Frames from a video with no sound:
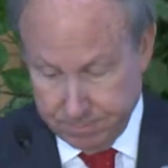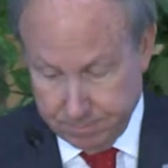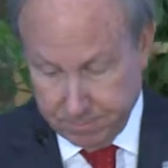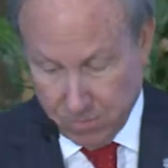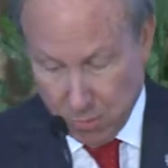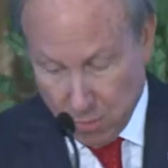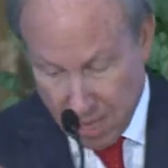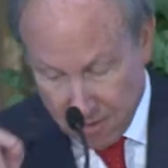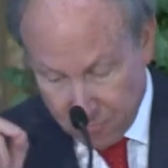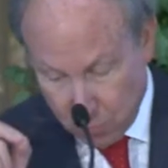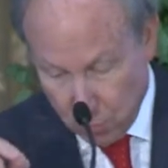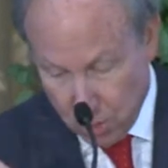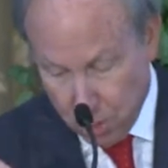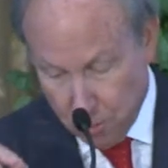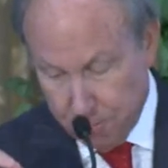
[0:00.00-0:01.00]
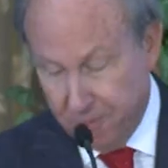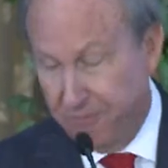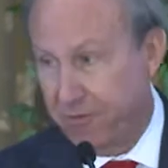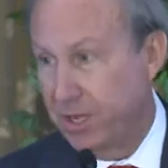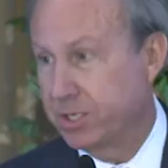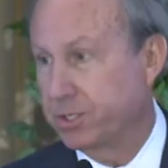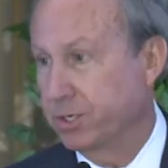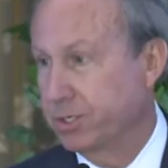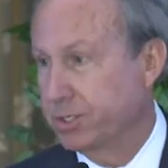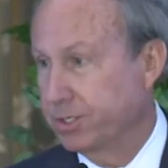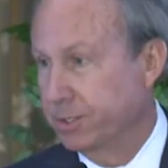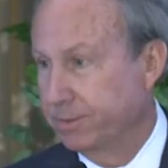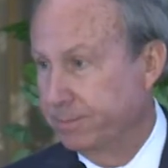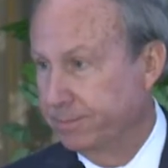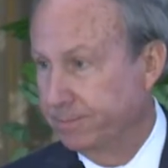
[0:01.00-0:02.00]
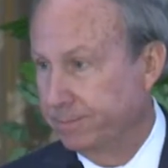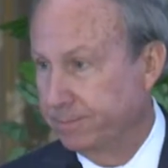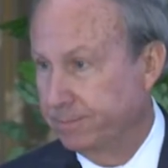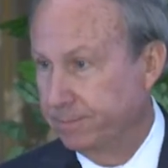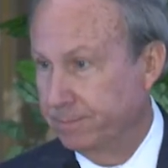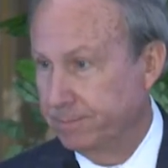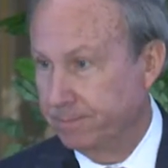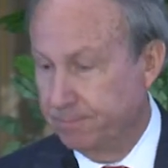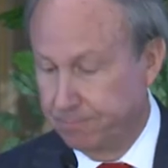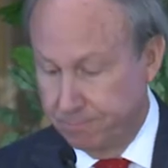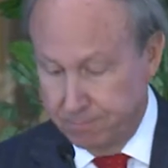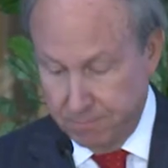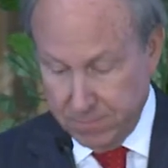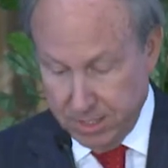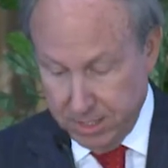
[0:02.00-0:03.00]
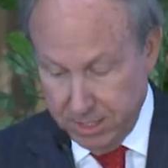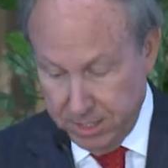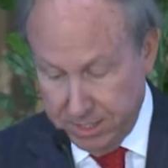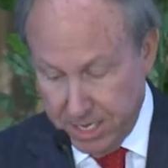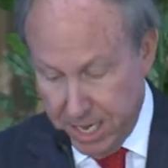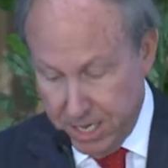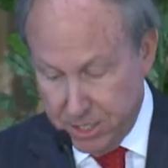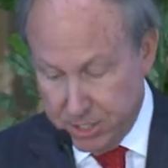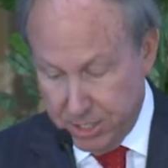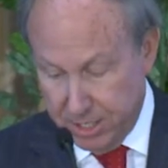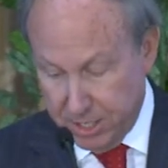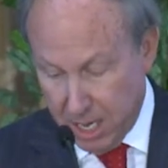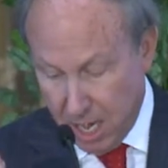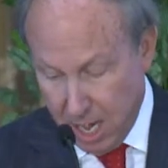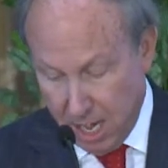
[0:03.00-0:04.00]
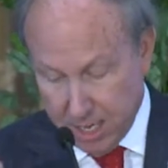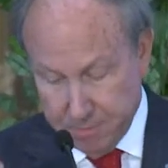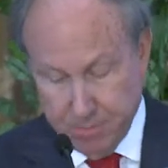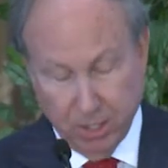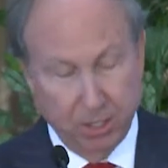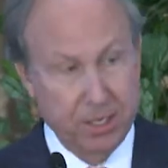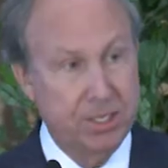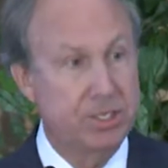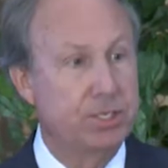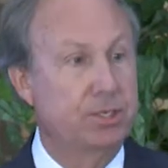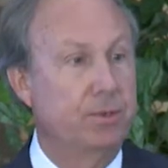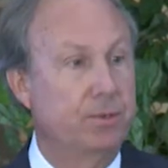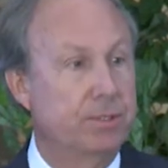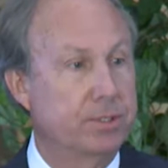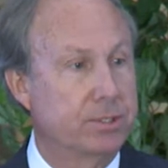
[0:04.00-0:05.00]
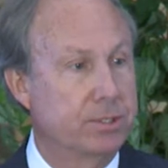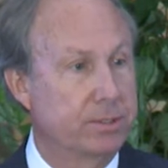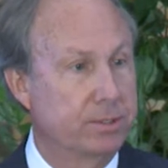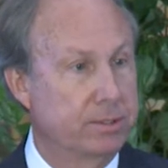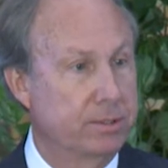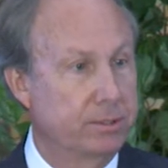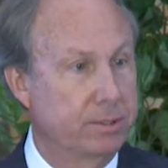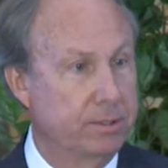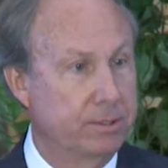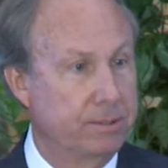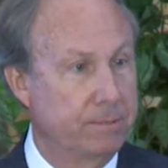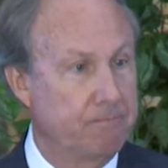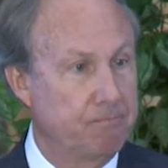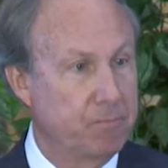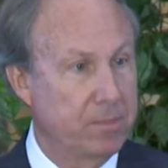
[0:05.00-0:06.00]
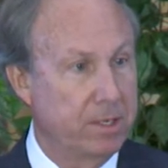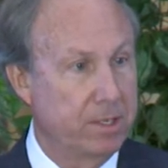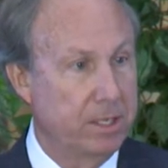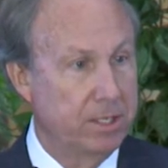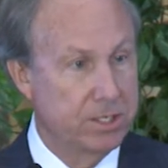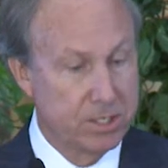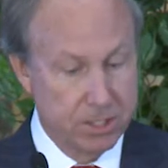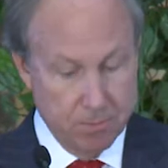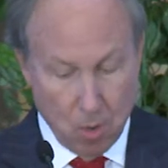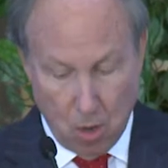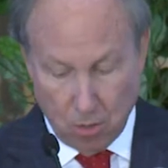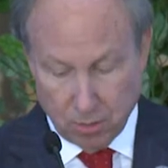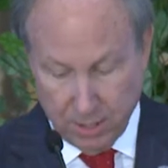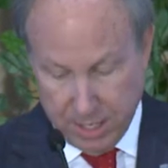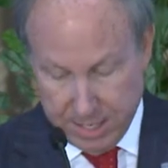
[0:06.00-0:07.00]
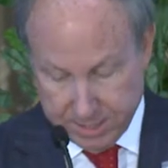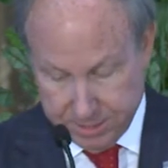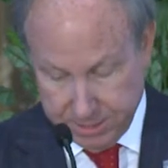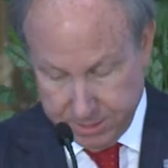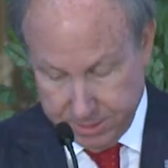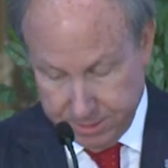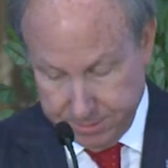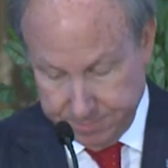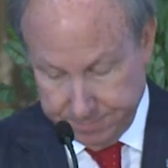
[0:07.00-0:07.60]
we have real professors engaging high-ability students in small classes.